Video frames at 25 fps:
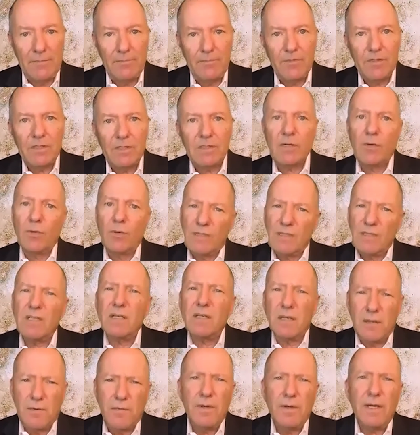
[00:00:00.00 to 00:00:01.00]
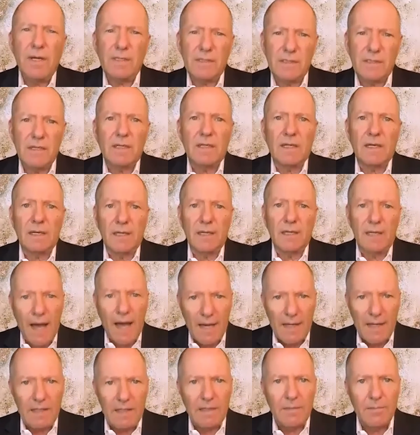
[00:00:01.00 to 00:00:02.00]
So it's degrees that are in
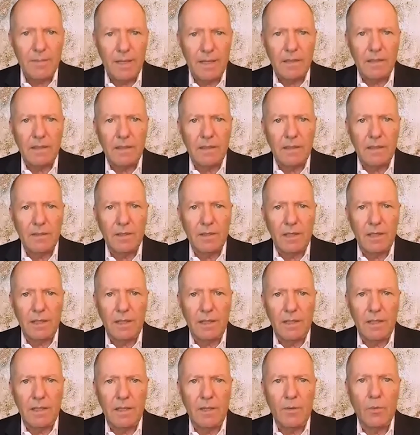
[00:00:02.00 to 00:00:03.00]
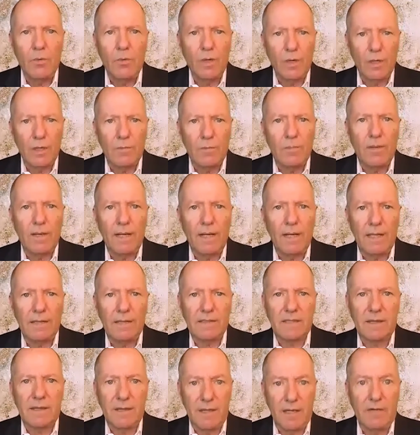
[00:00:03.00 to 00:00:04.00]
high demand in the workplace,
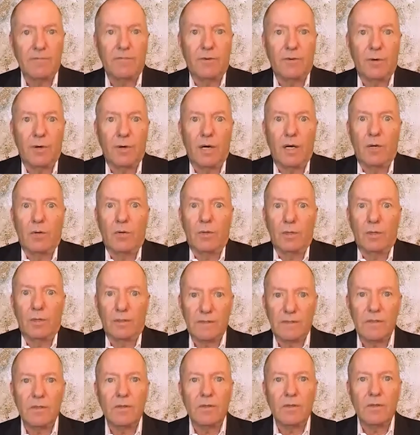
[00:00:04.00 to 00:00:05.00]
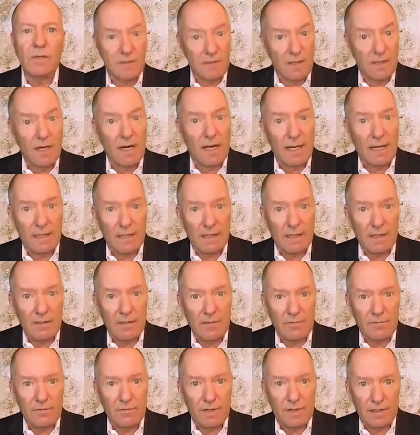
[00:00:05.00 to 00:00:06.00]
and therefore our students are likely to
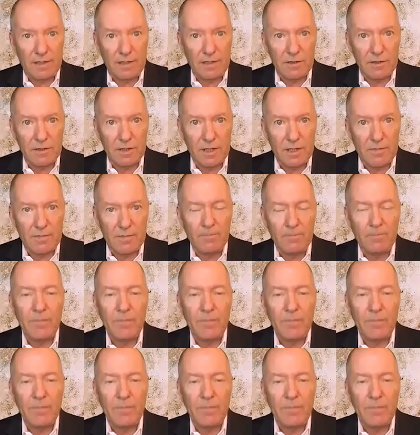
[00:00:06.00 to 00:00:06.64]
find a job.